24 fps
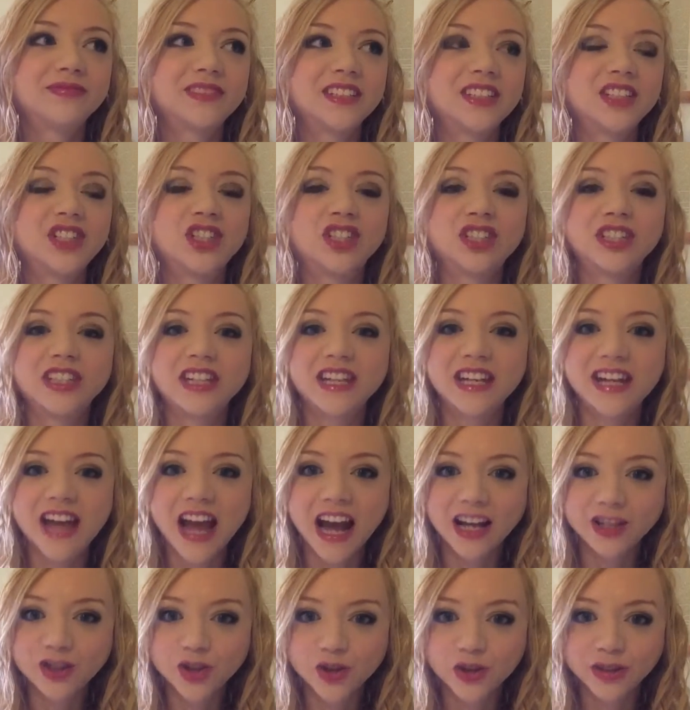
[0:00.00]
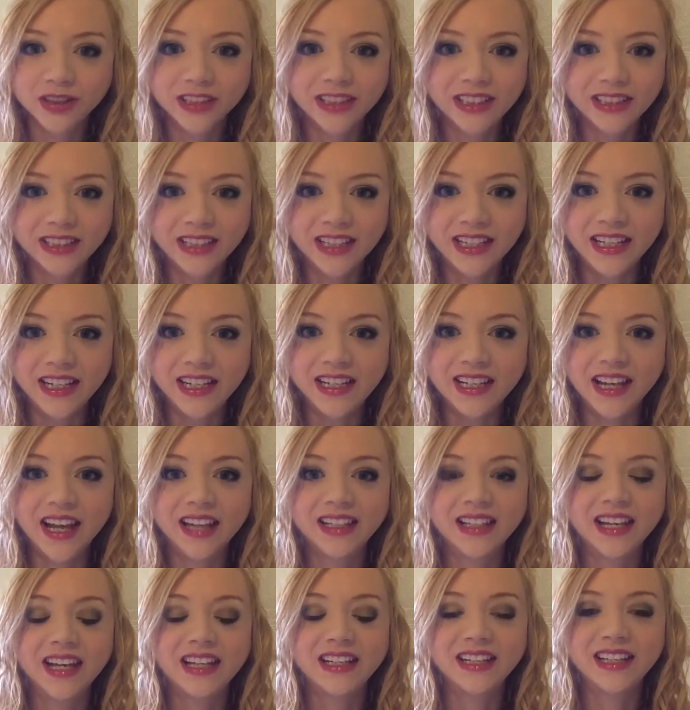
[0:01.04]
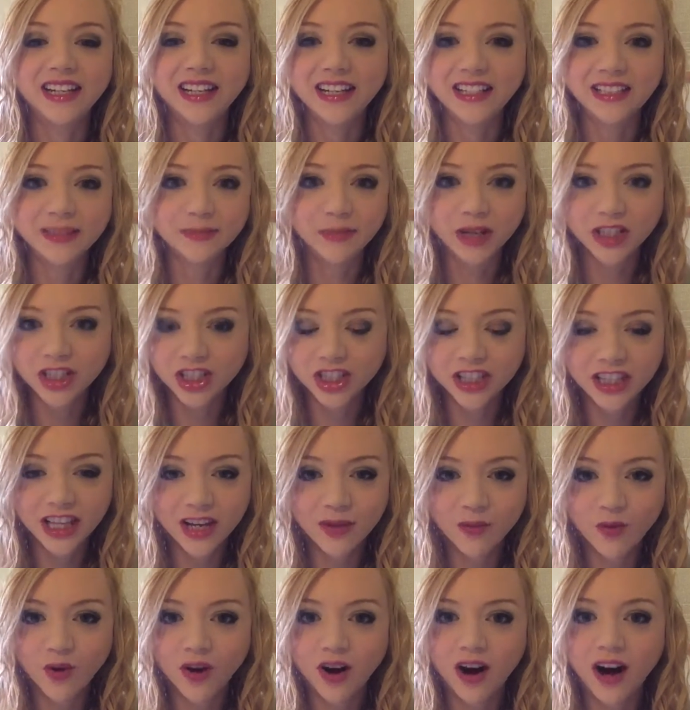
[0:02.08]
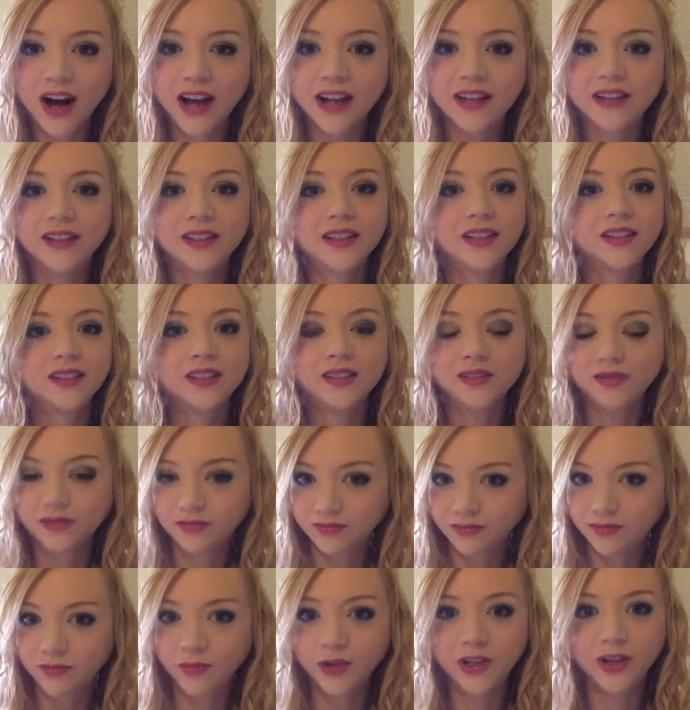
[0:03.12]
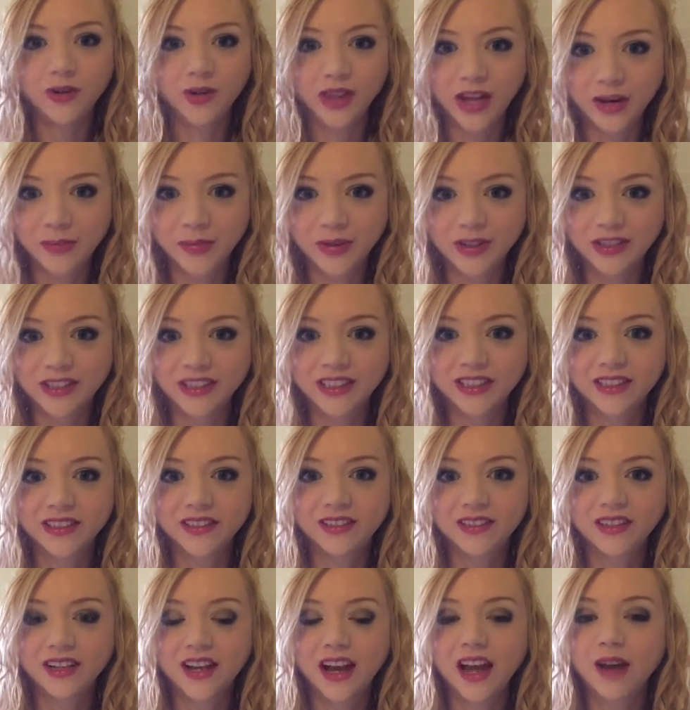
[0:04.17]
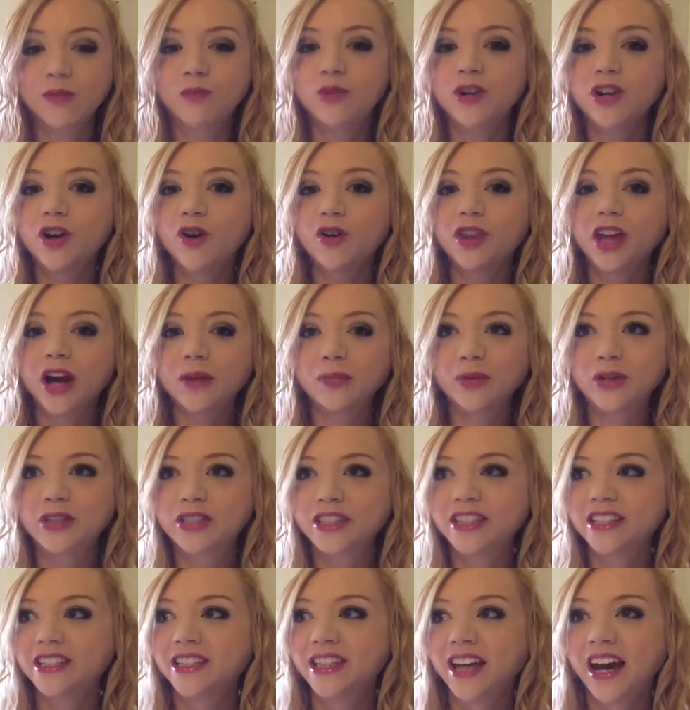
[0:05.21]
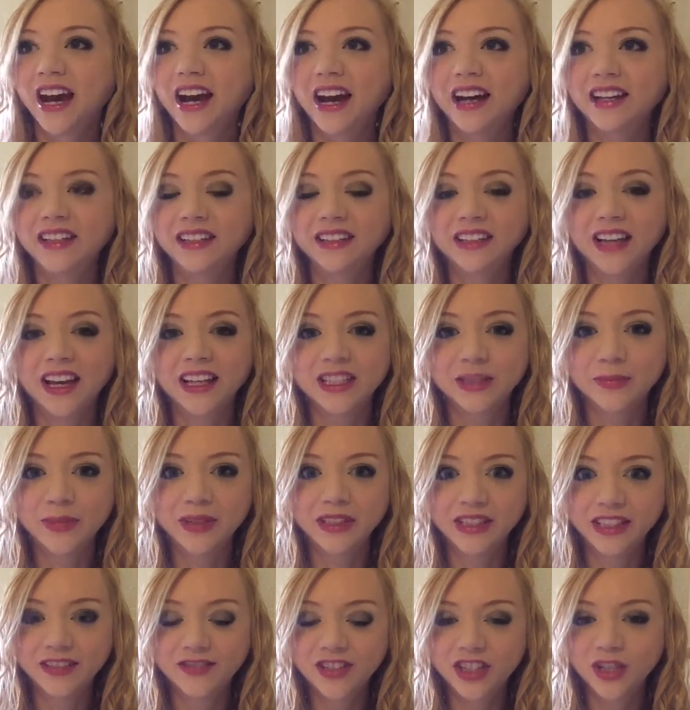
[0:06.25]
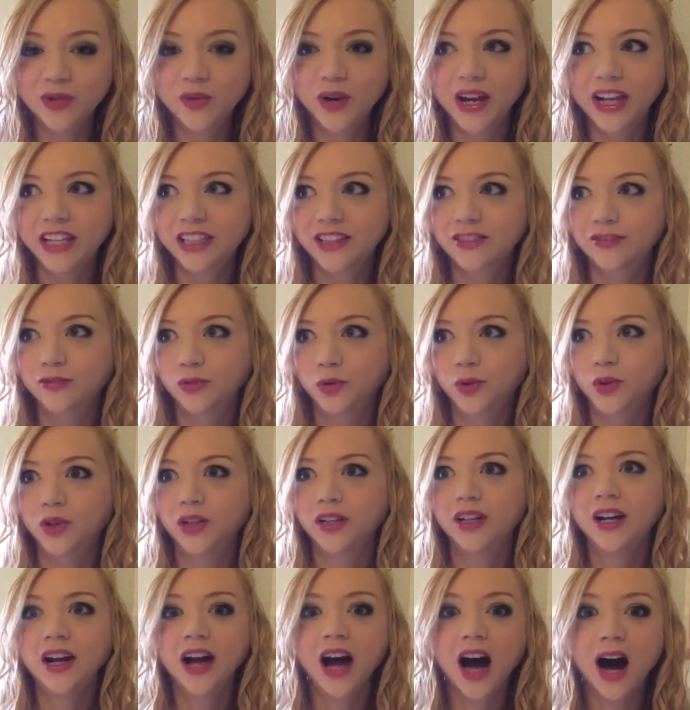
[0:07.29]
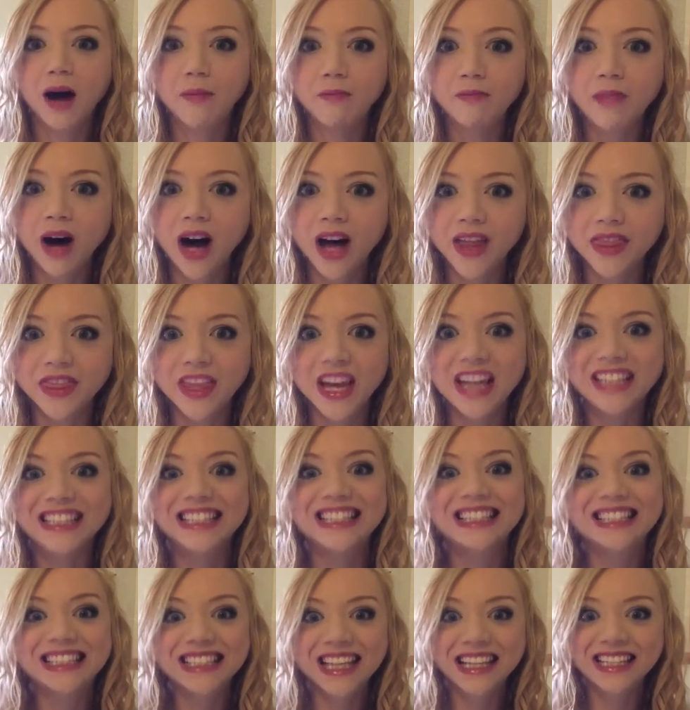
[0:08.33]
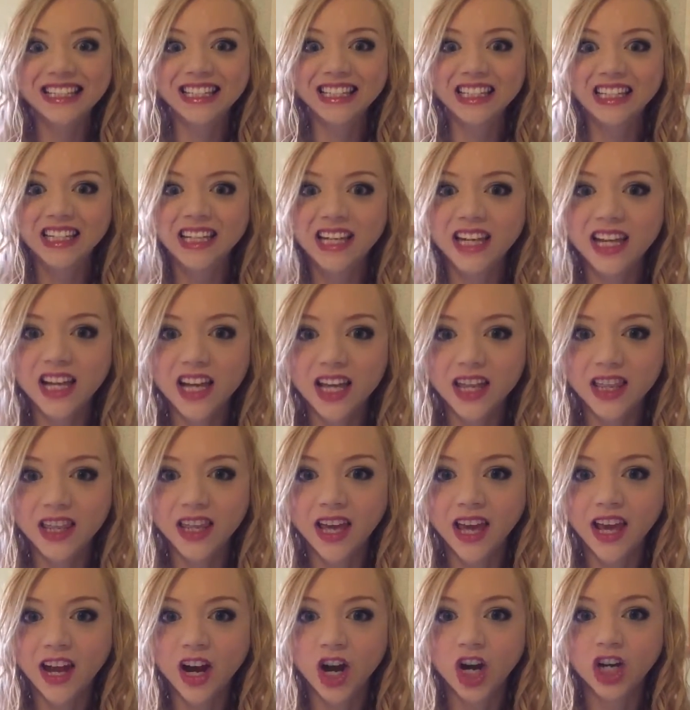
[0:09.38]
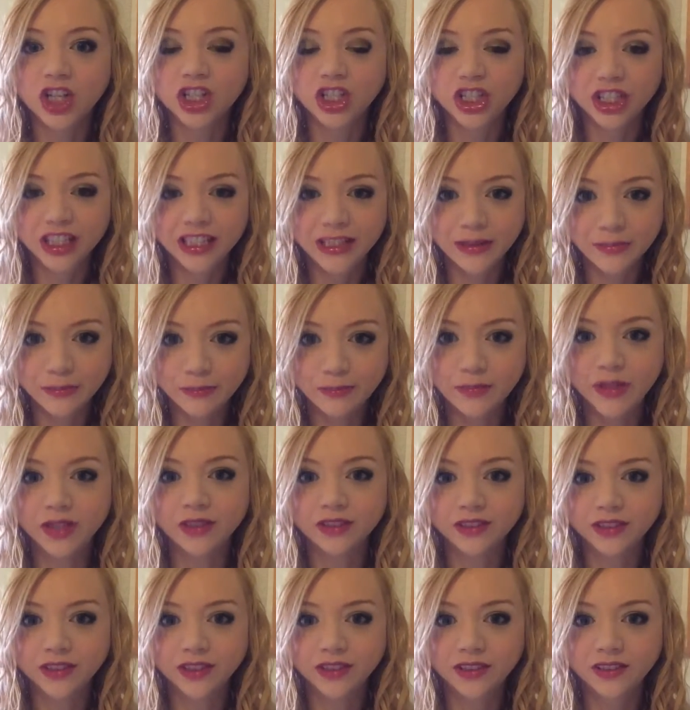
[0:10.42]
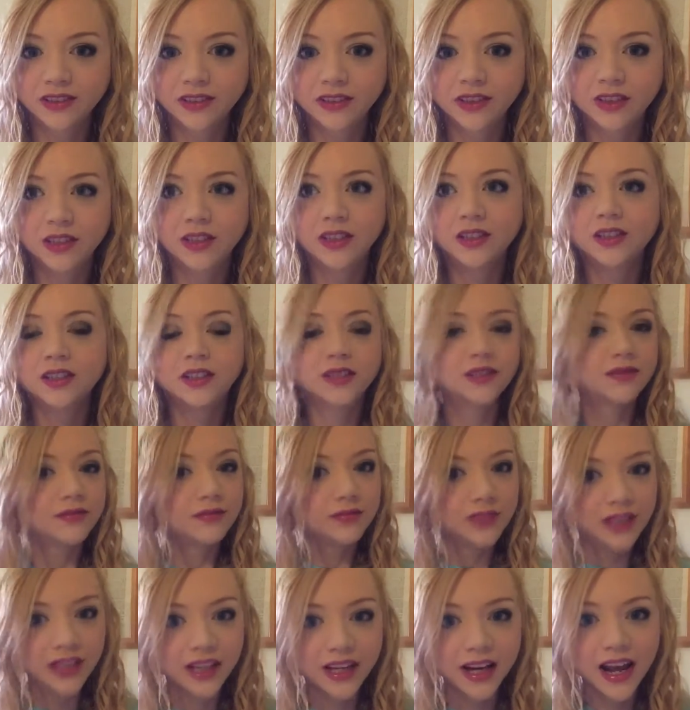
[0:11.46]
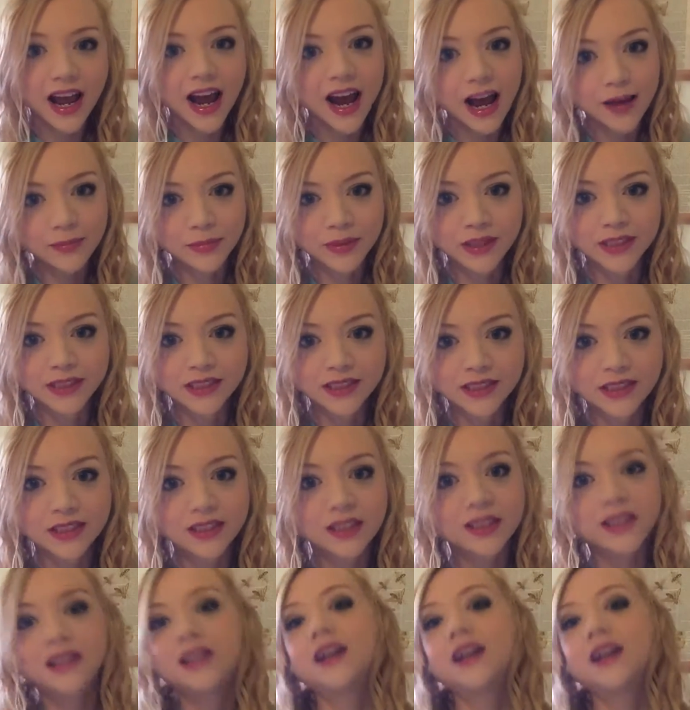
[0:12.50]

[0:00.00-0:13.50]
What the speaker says: is just naturally lean and can eat as much as they want. We know that person. And we know that person that has been lifting weights for a month and suddenly they are just built. It happens.